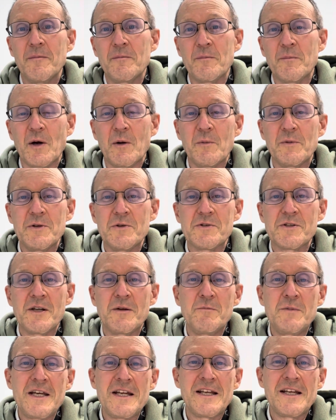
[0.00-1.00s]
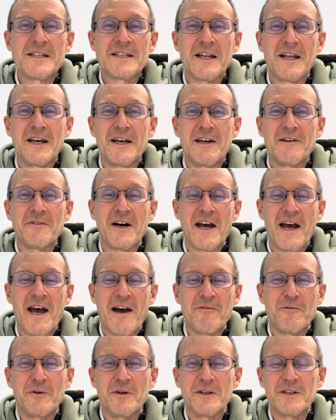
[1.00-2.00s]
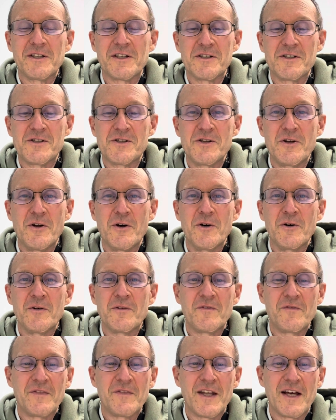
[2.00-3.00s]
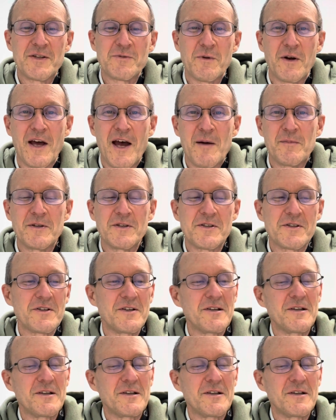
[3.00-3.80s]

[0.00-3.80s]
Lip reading: Probably using a meeting today if I have one, because that's what happens.